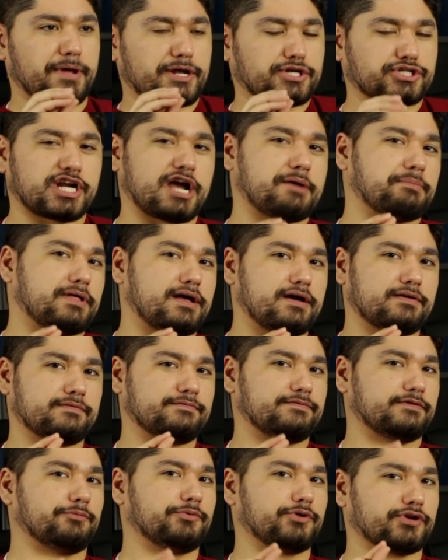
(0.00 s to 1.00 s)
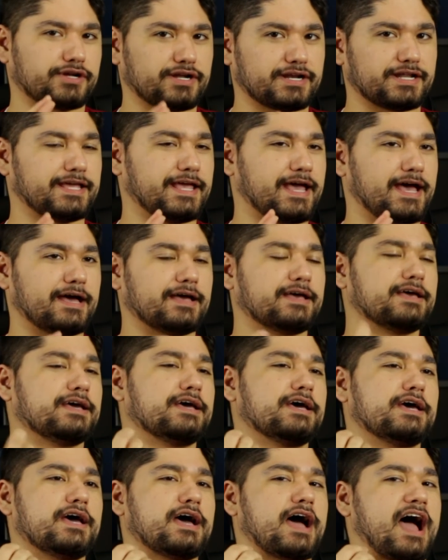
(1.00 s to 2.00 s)
Night Shyamalan film you're going to get,
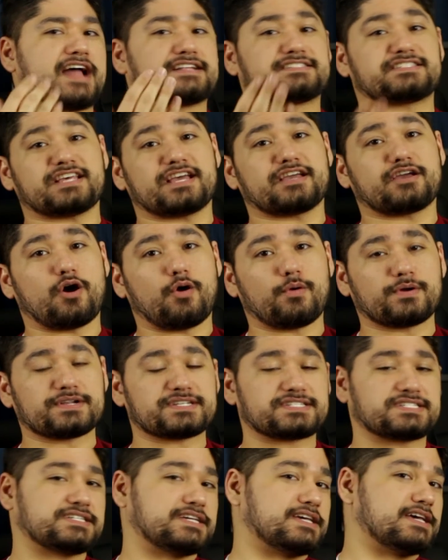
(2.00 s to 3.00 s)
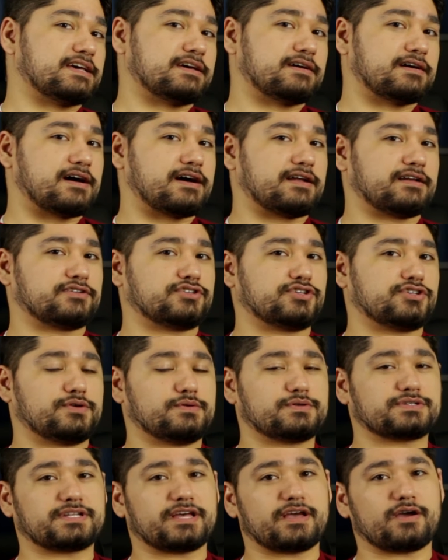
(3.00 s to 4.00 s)
I'd say go and see it on a
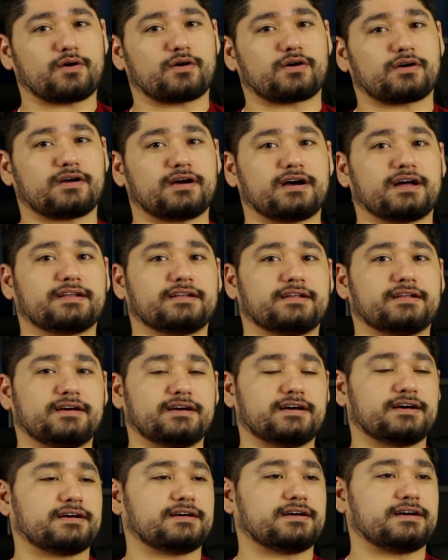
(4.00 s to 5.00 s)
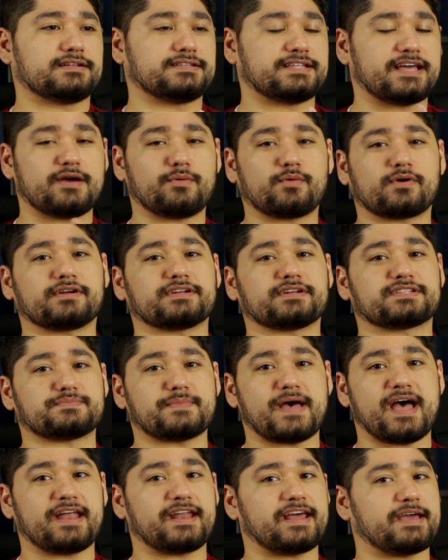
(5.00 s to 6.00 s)
Tuesday or on a day where it's
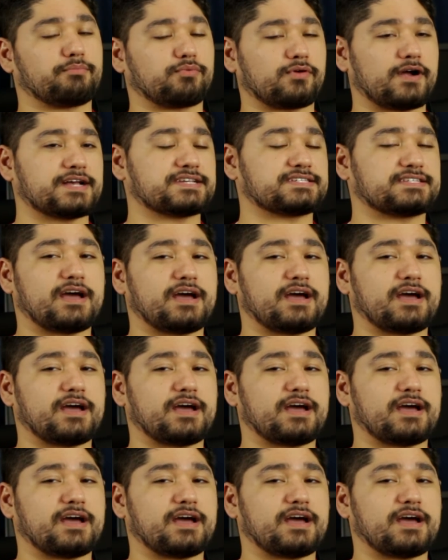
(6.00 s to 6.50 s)
matinee price.